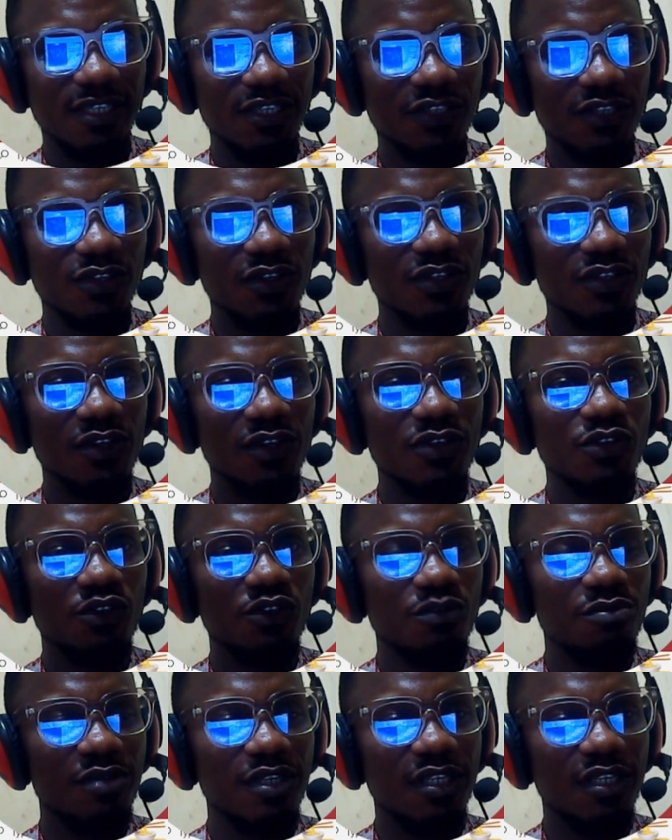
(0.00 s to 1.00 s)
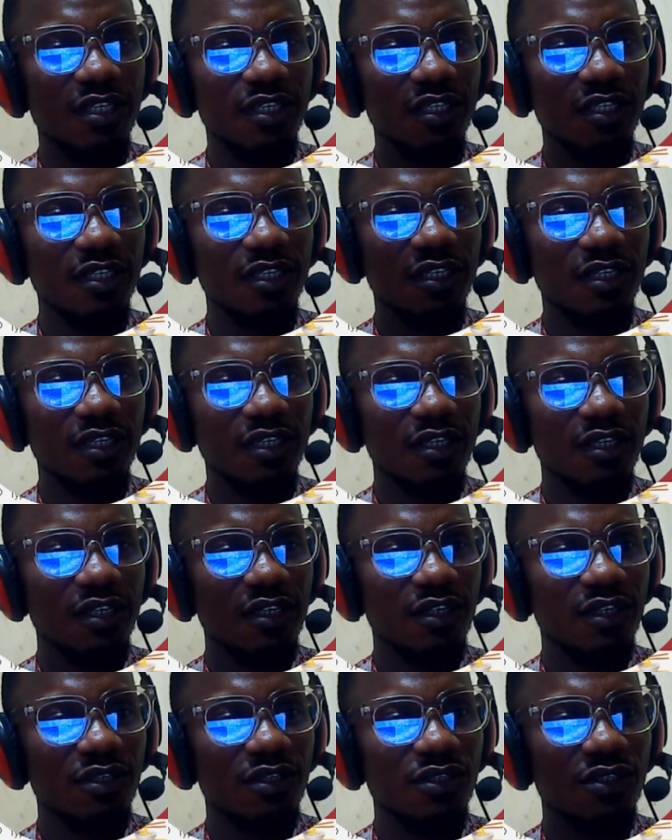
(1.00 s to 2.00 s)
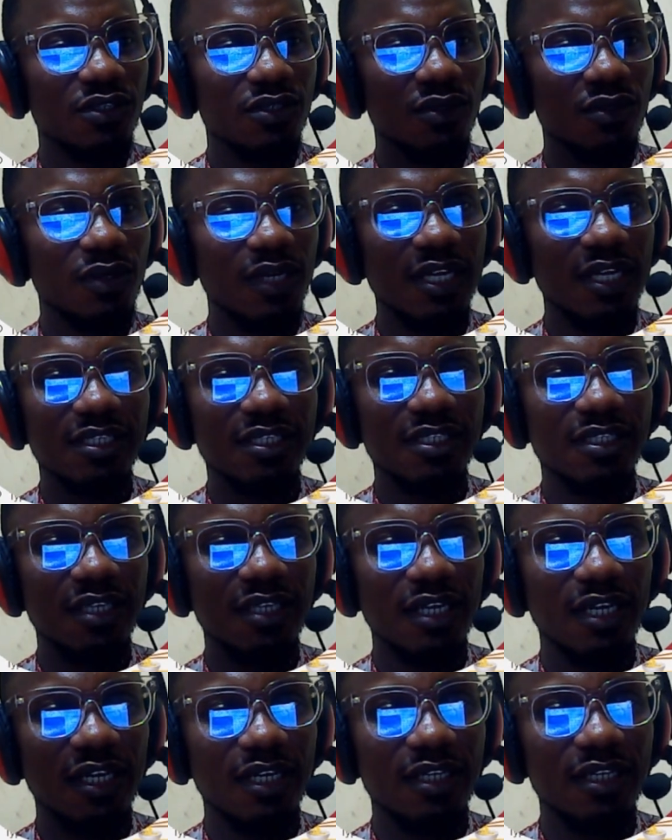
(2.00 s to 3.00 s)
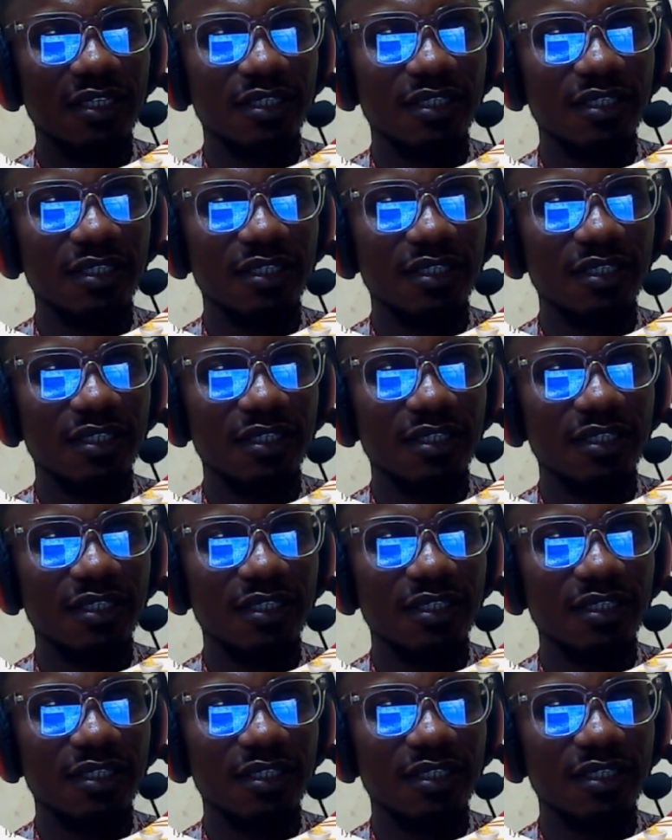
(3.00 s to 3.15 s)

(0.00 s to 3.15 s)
So it's going to be, so let's say,